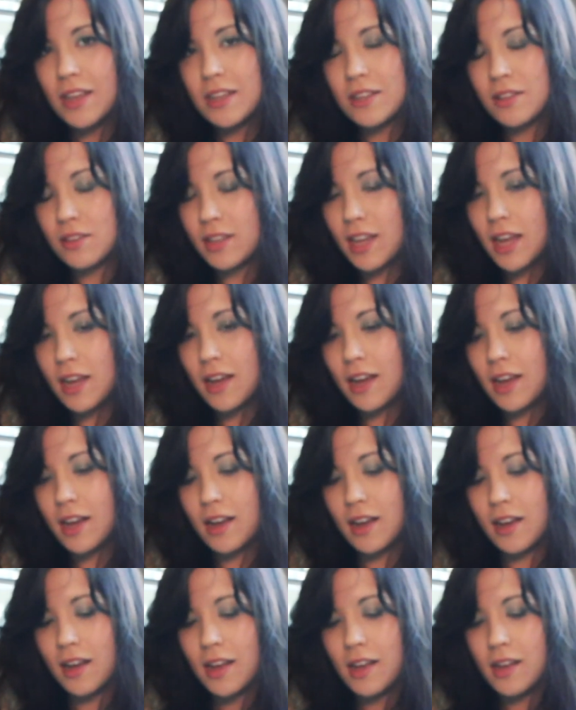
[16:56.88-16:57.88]
So
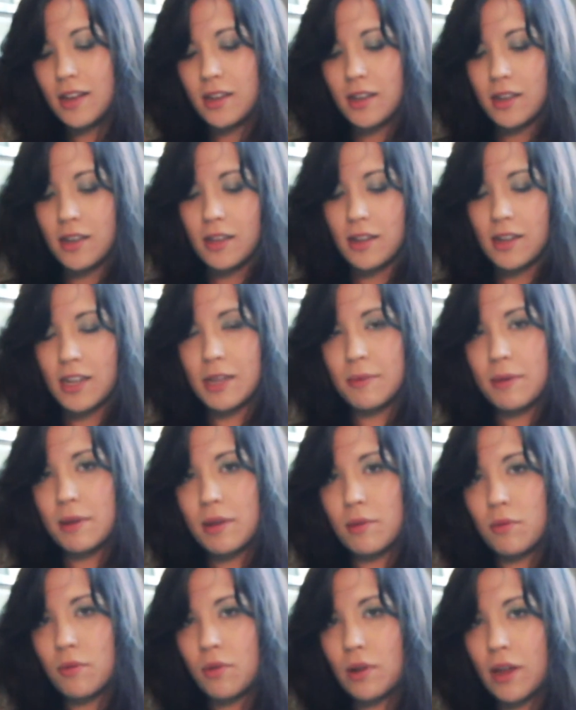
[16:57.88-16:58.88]
yeah, tell
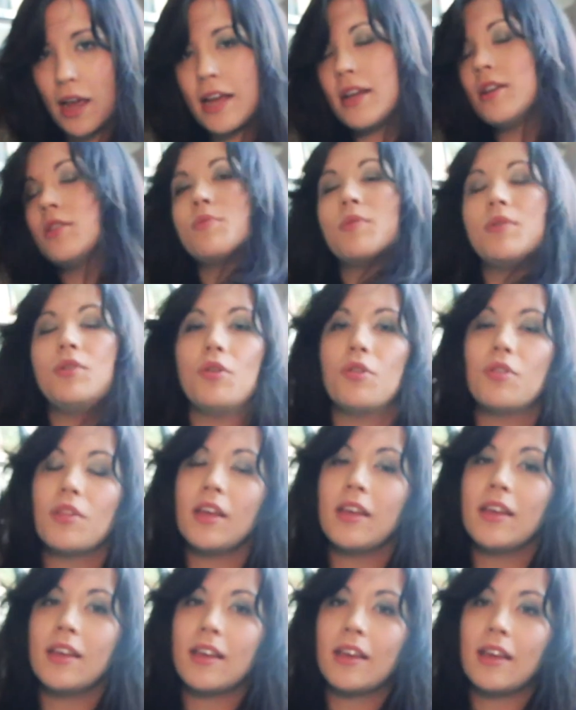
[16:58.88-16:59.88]
me guys what you
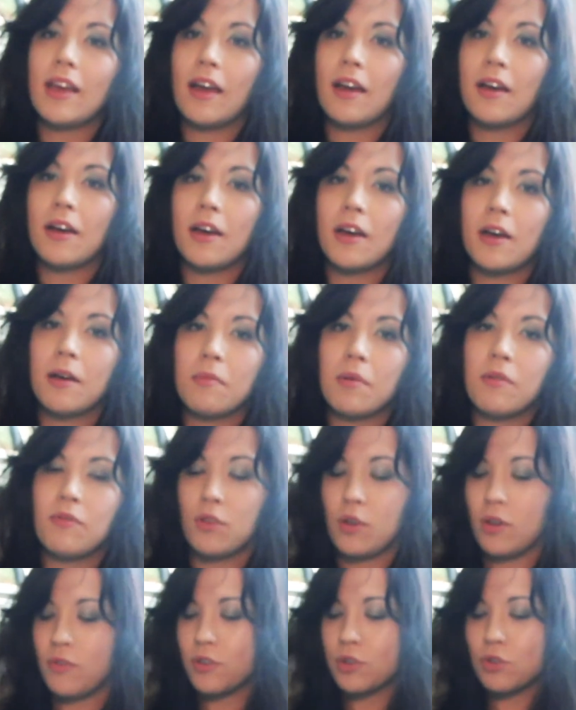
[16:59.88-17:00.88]
think.
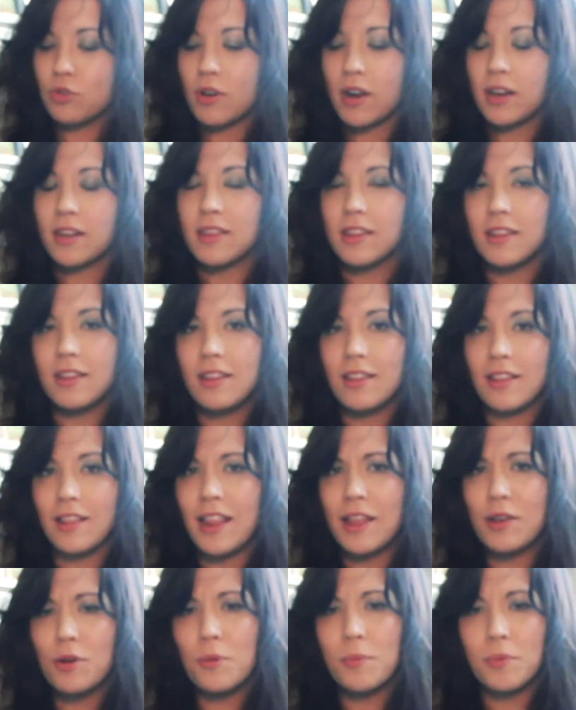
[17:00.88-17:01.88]
Have you ever tried the Lego